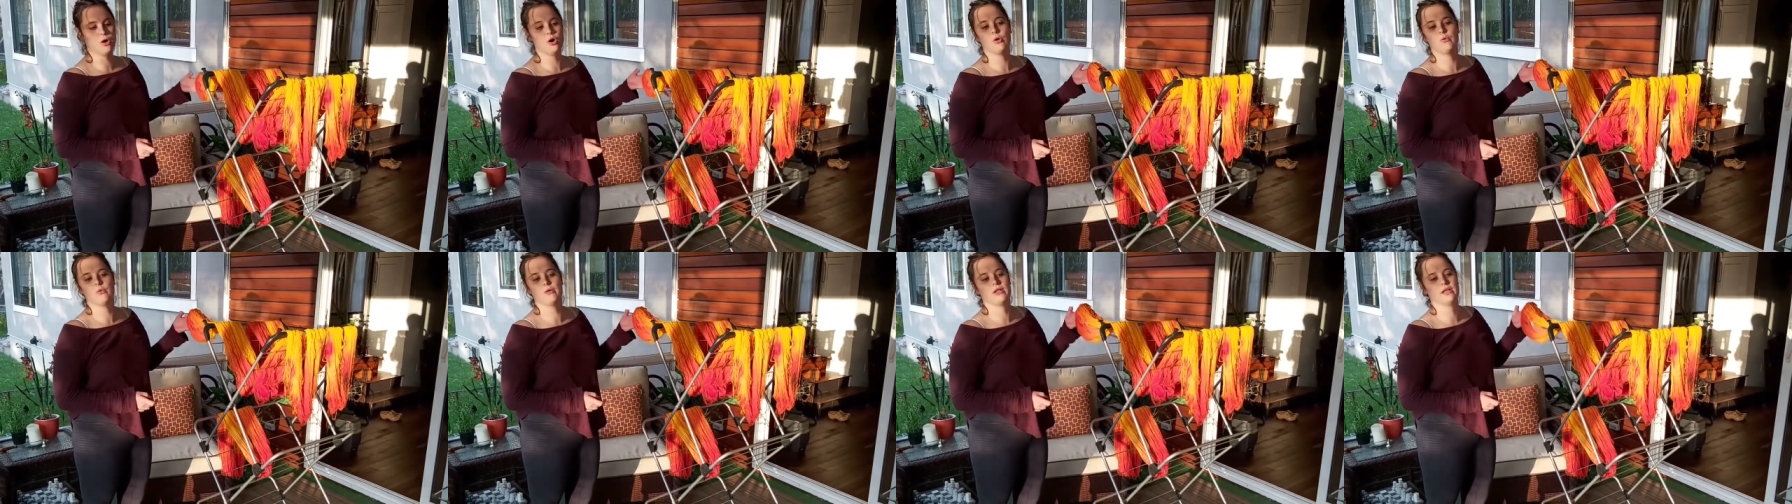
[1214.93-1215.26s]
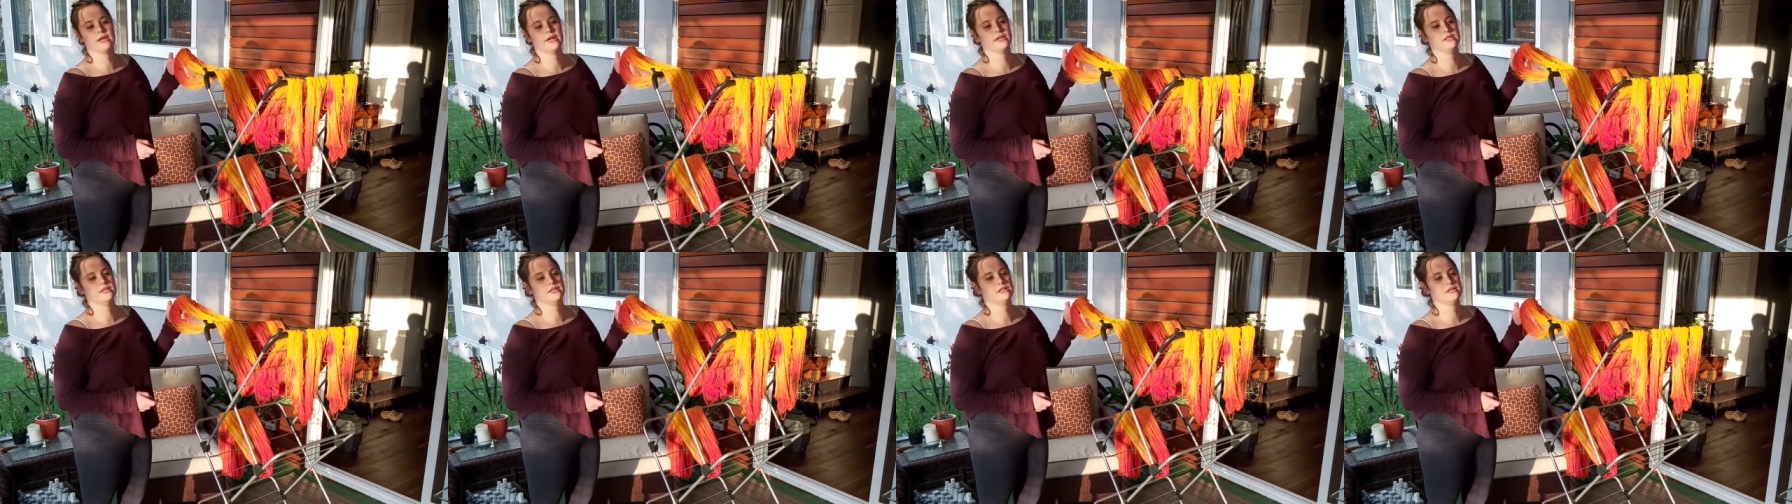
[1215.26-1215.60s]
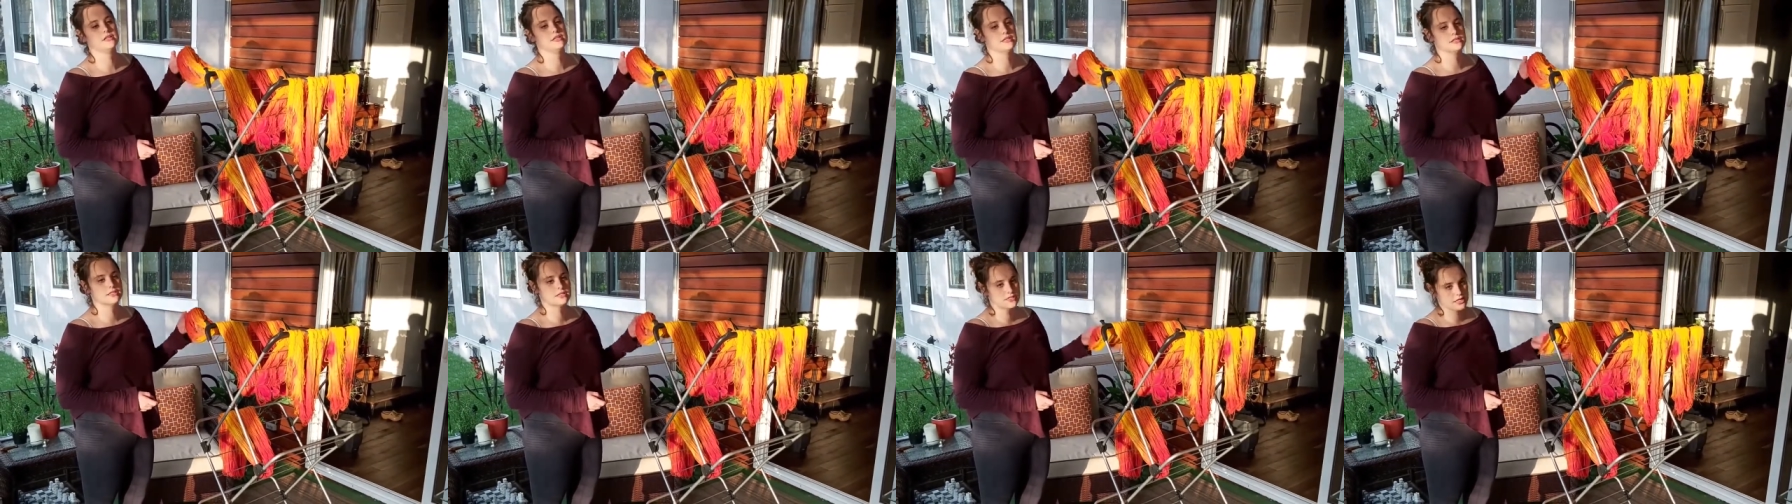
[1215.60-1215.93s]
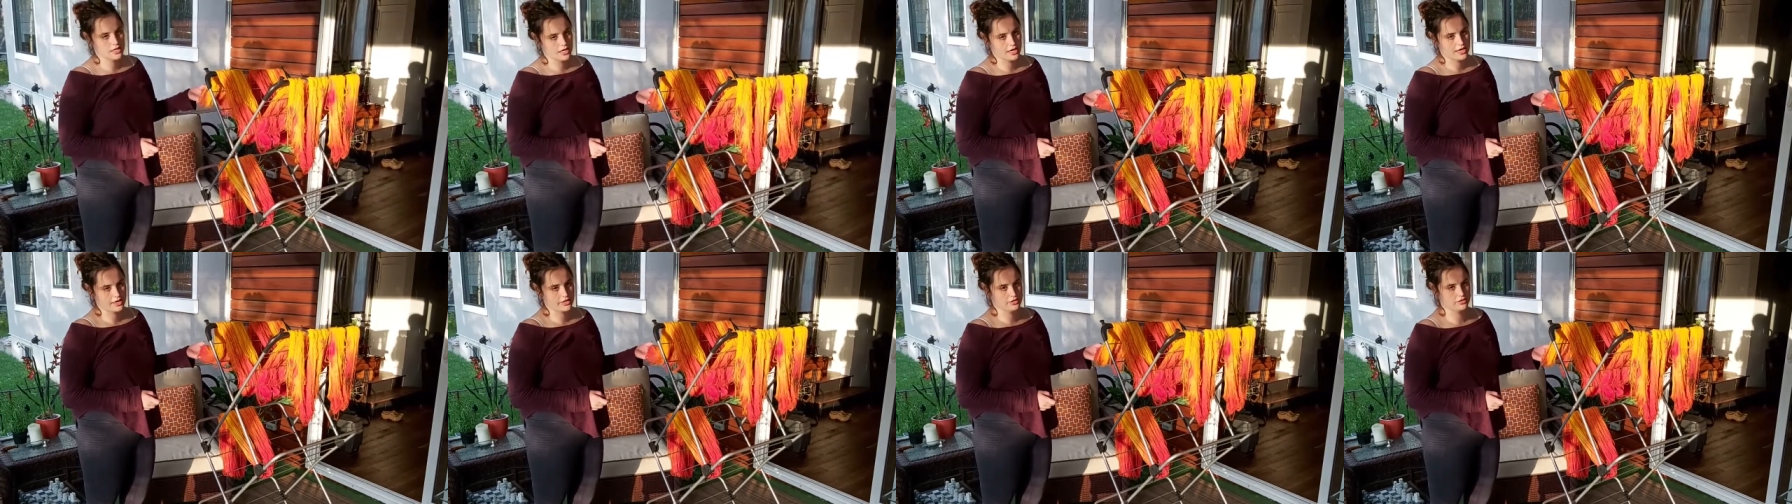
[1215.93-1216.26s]
oh, well, I need the
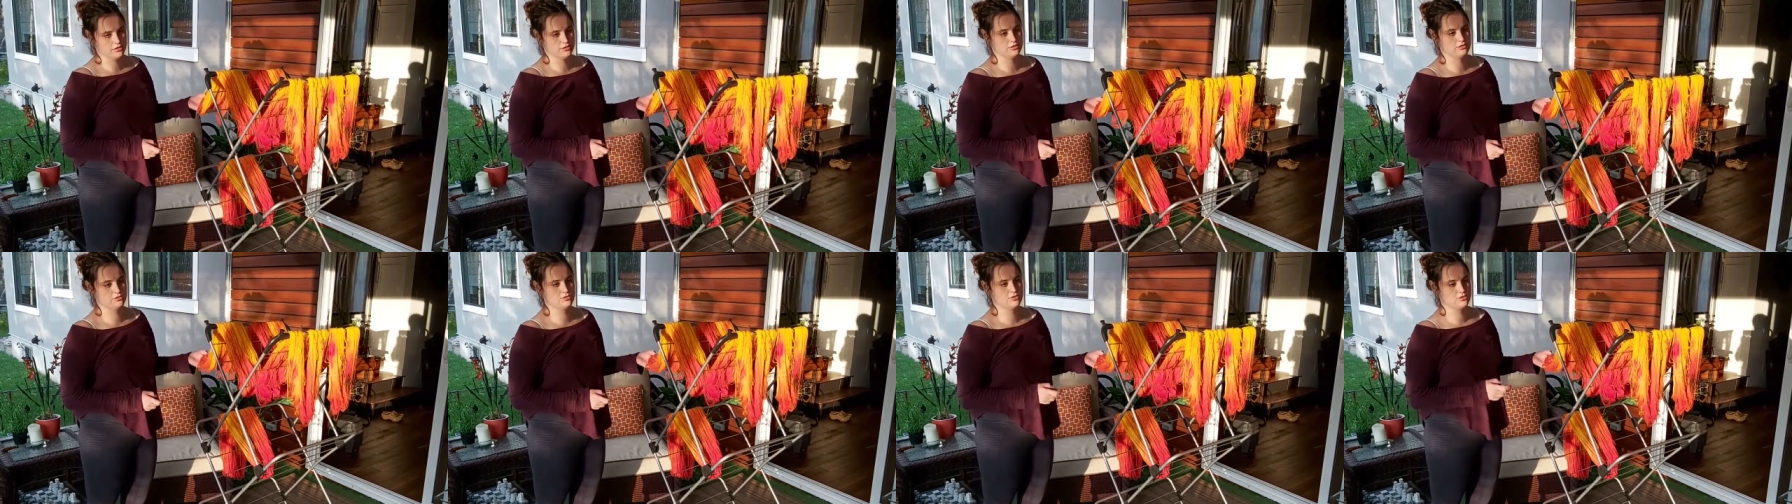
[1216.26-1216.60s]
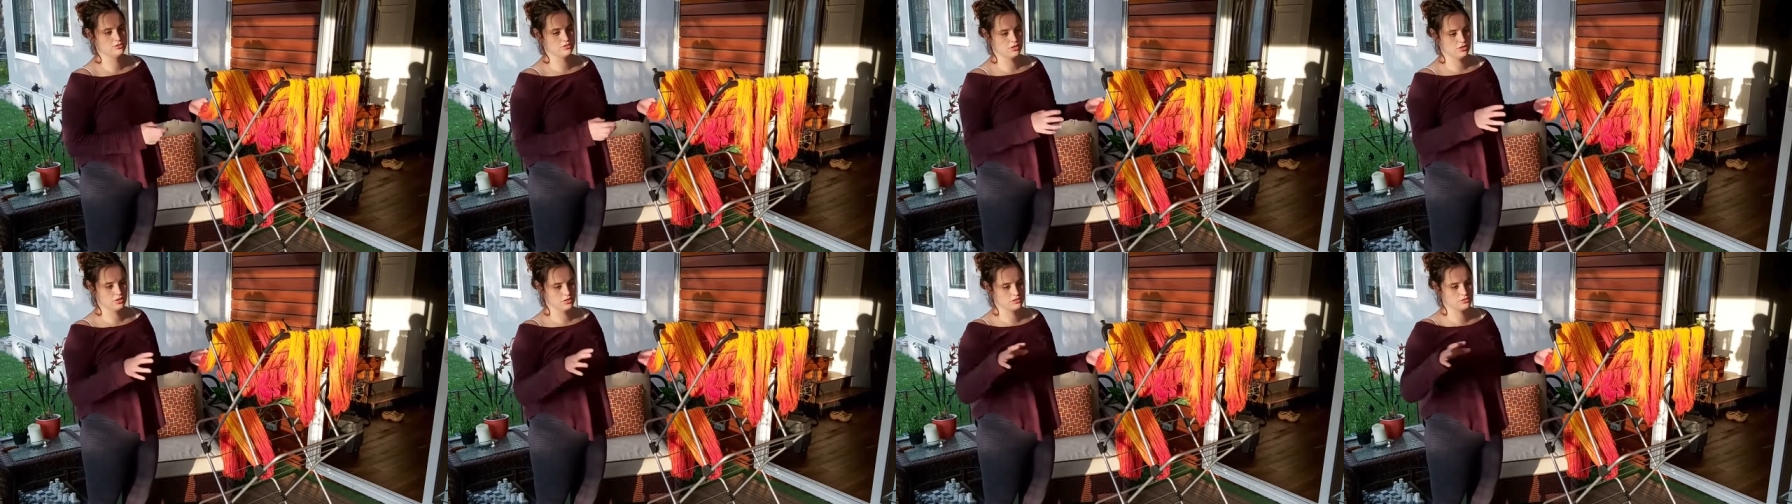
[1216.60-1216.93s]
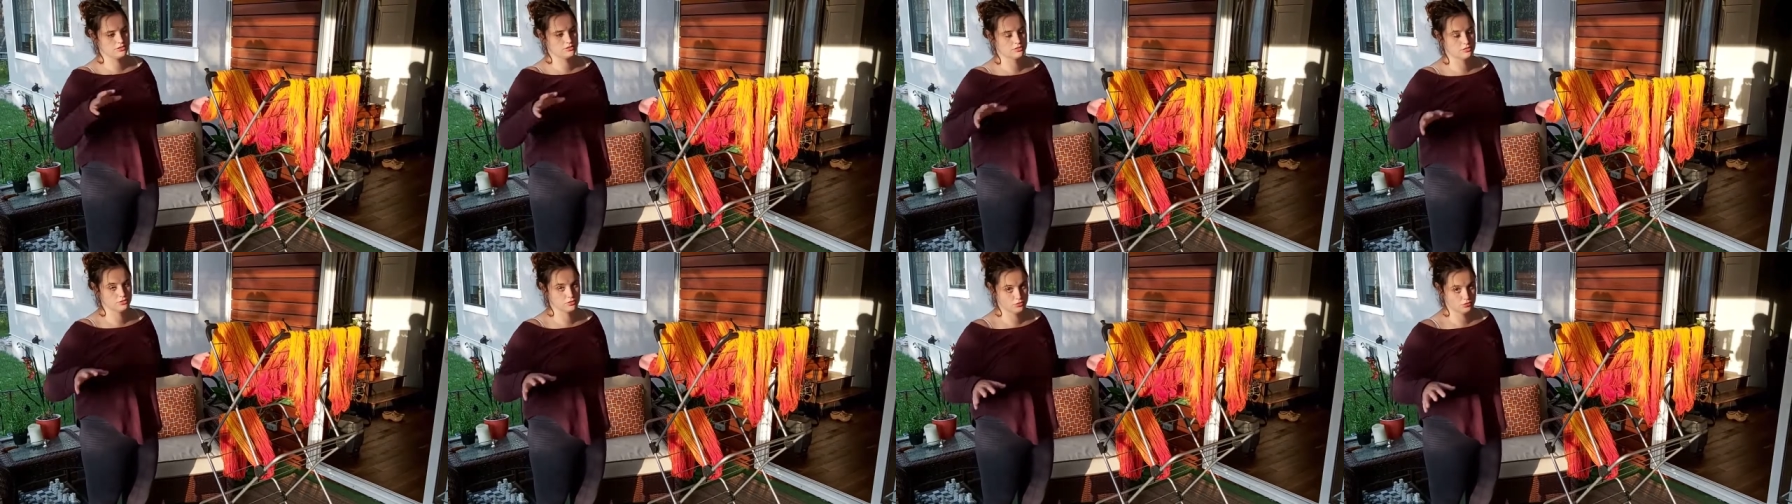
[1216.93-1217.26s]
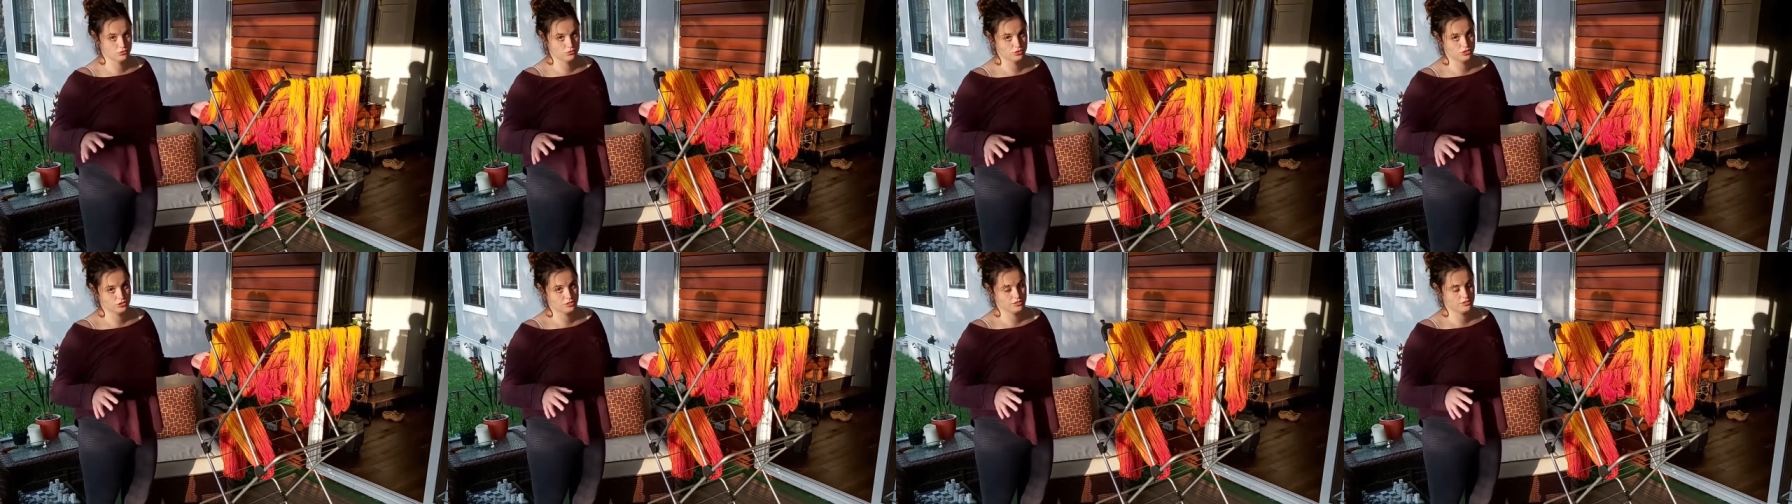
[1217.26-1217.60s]
entire stock
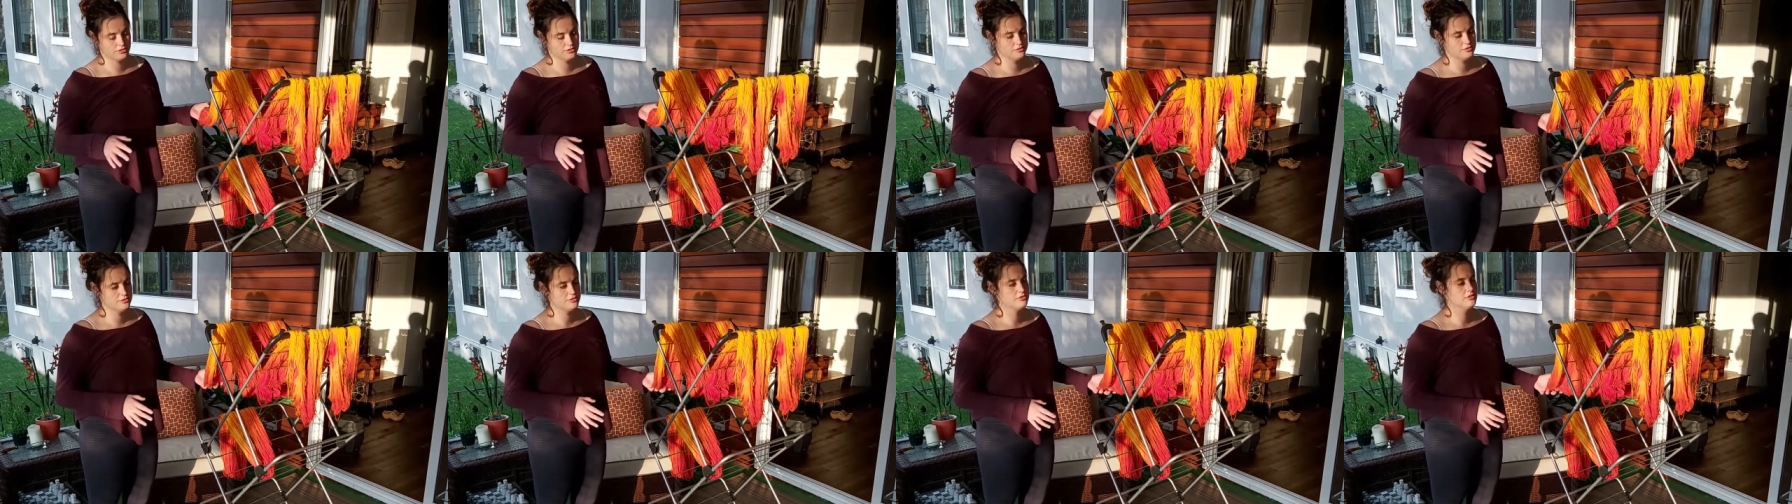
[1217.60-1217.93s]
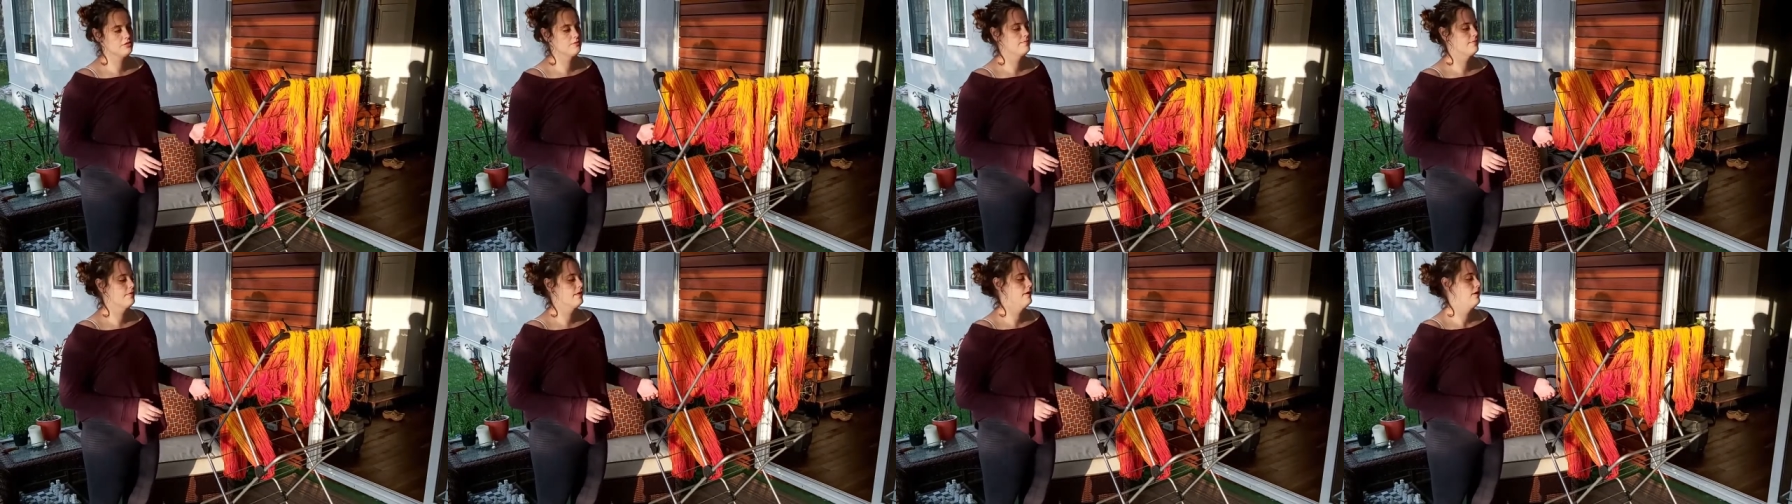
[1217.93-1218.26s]
solutions.